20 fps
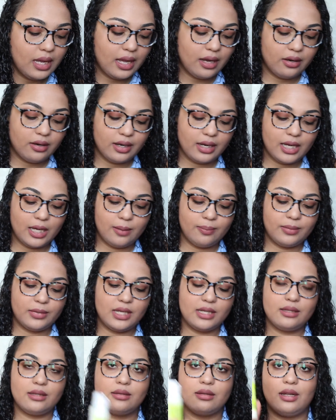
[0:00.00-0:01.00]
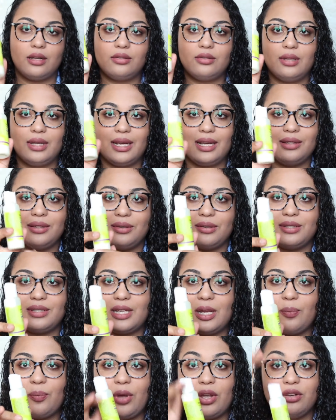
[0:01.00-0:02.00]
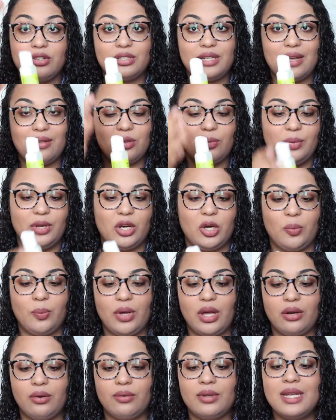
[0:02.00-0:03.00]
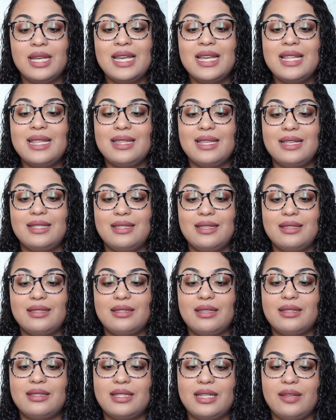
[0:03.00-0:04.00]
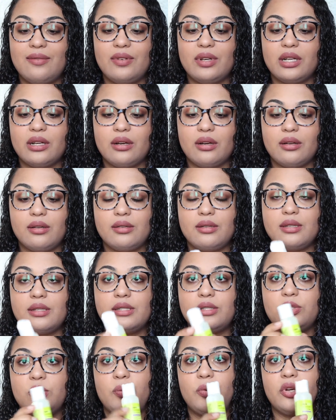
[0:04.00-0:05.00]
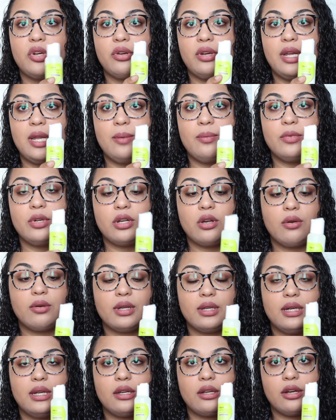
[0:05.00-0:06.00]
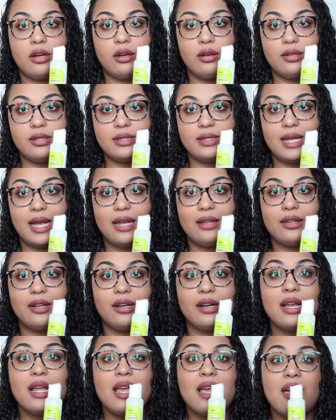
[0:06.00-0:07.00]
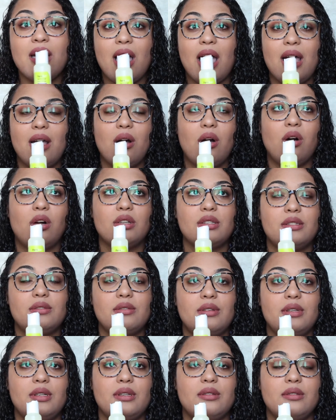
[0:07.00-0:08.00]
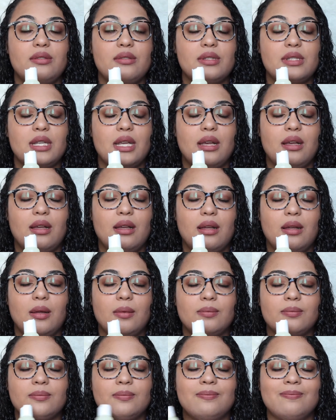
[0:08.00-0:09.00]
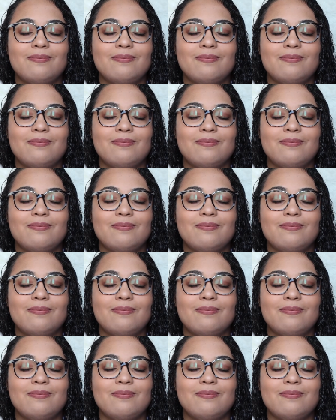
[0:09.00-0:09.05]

I grab, this is also like a little sample. I usually have the bigger bottle. This is the DEVACURL Supercream Coconut Curl Styler. I also use, I